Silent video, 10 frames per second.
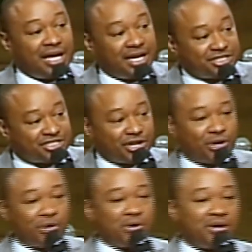And
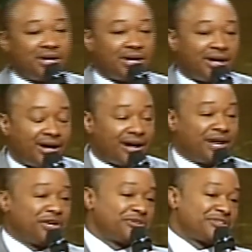so
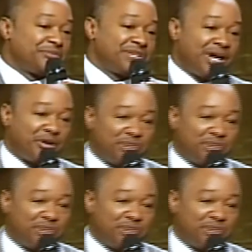I know sometimes